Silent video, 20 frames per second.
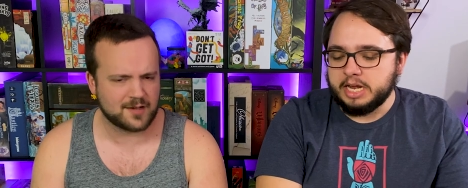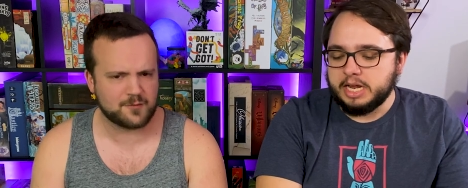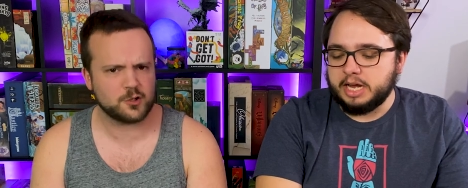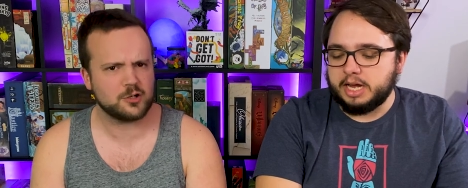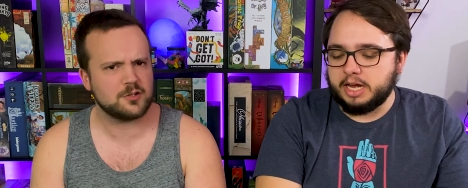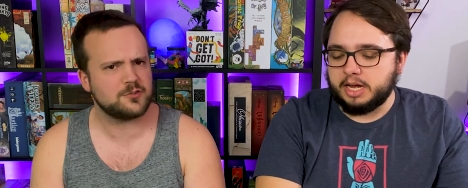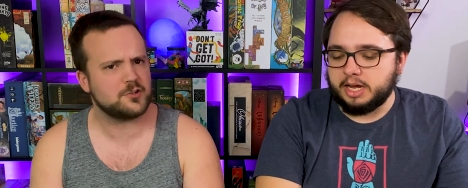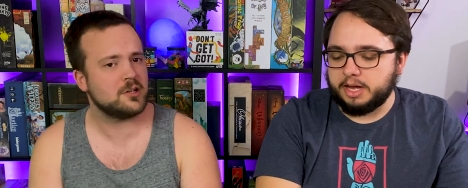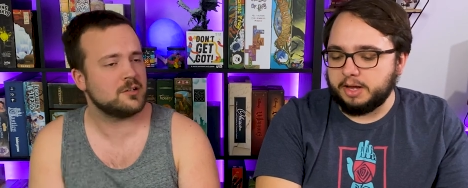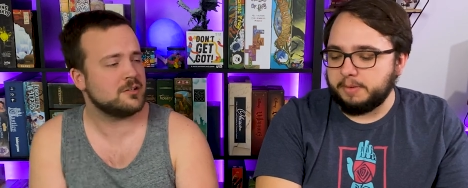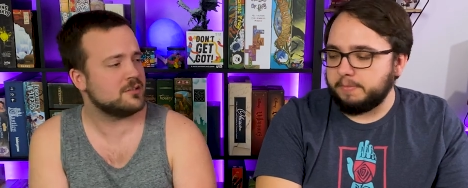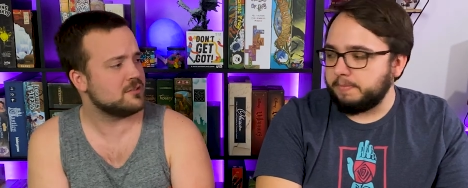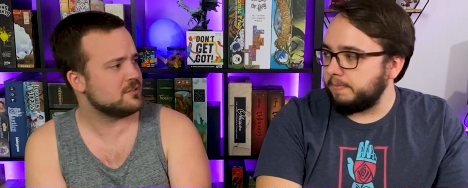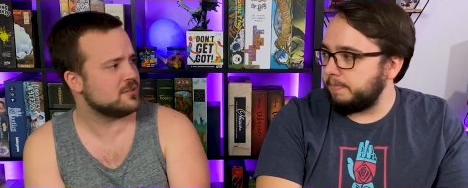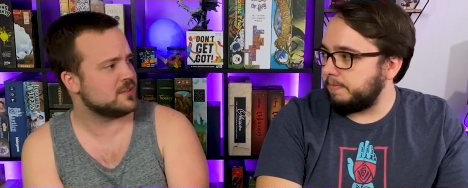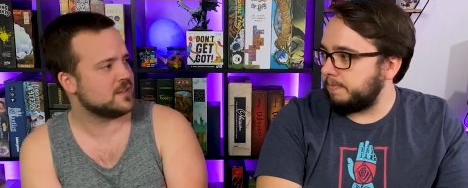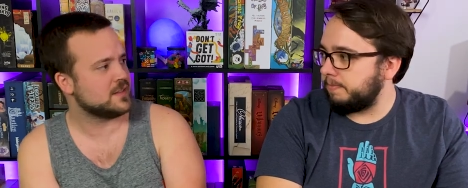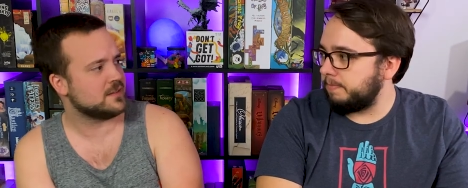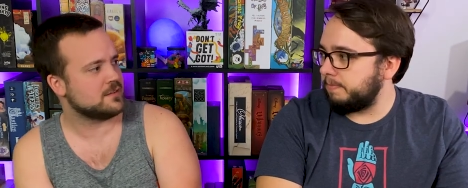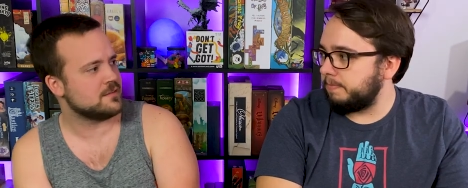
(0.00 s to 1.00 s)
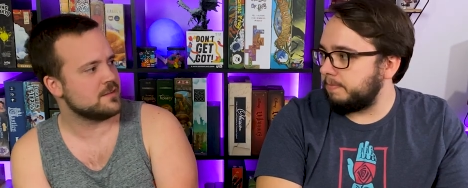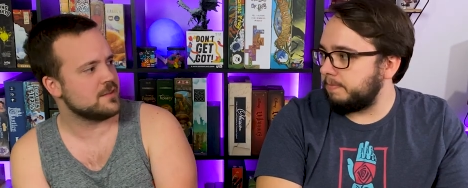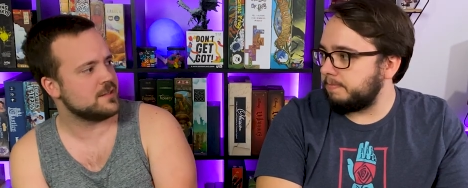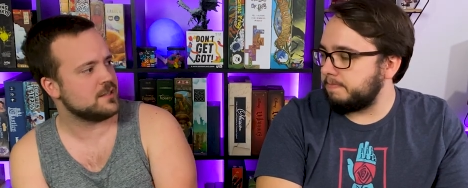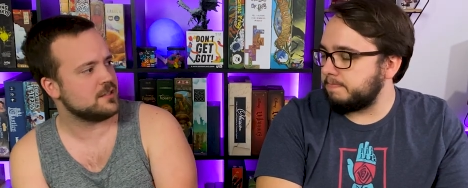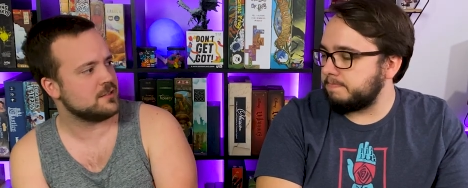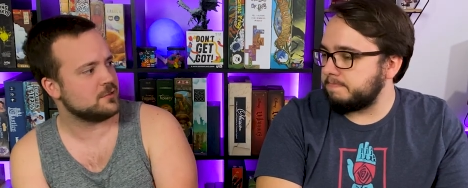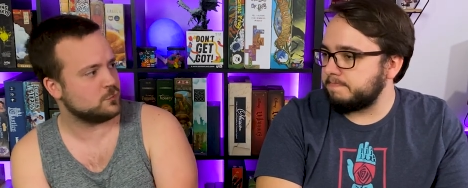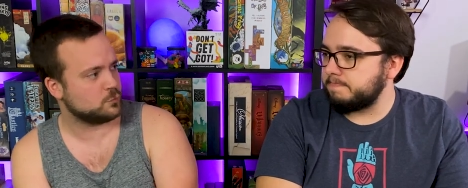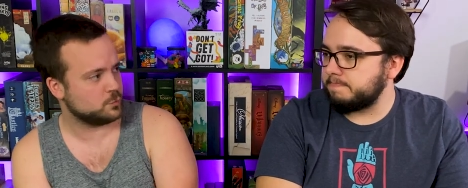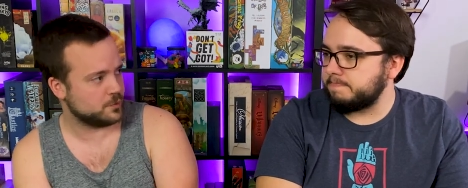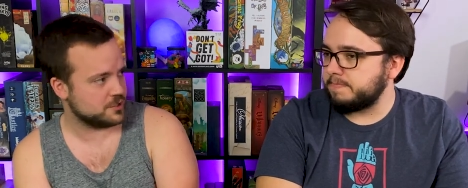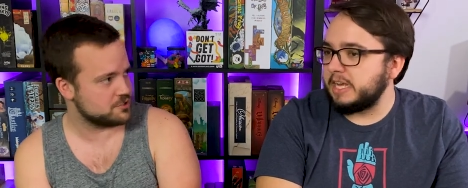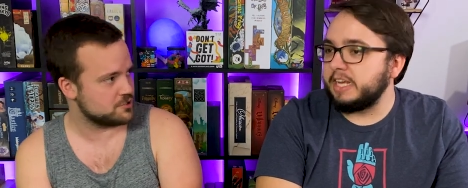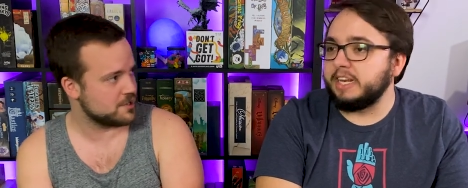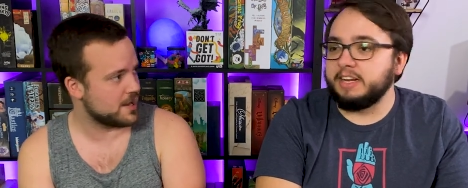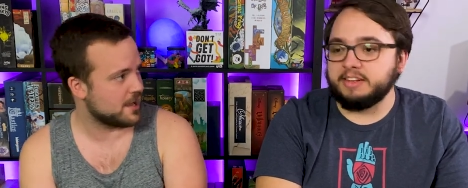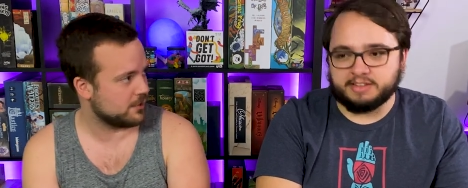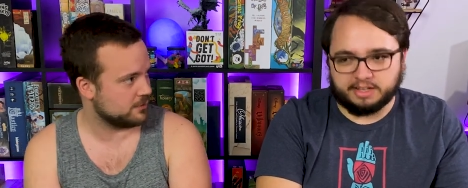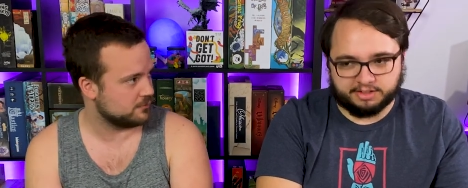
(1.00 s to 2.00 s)
Speaker 1: I've heard it's um, on the
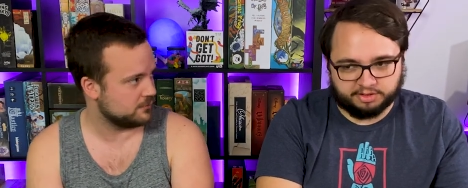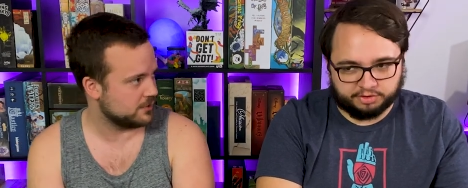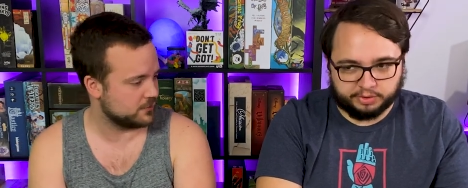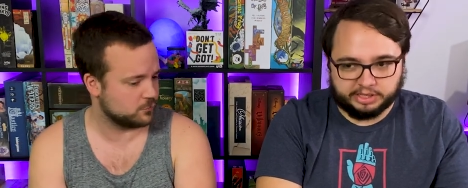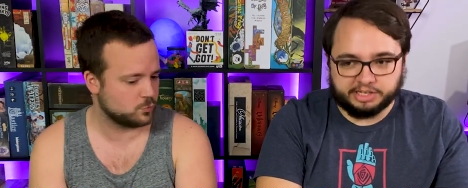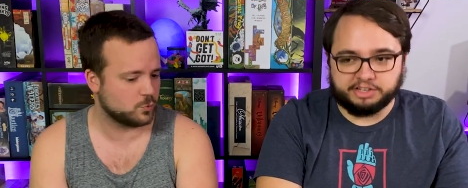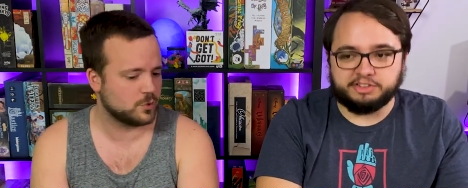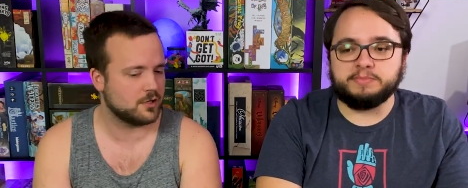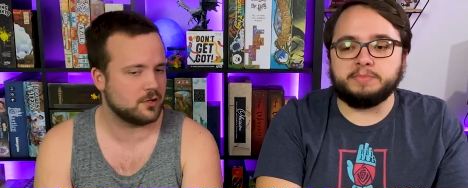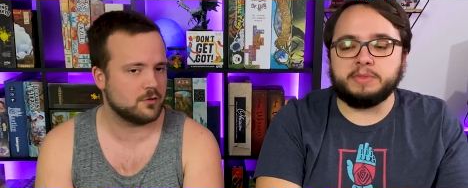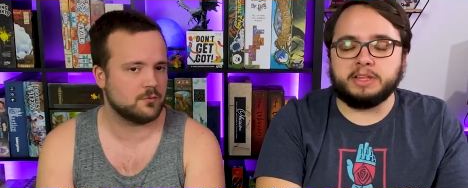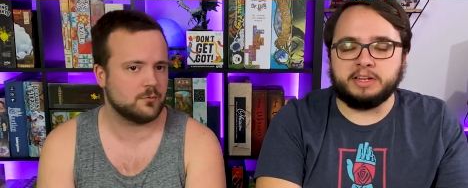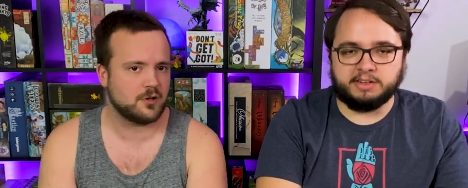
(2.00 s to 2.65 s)
Switch. It is on the Switch as well.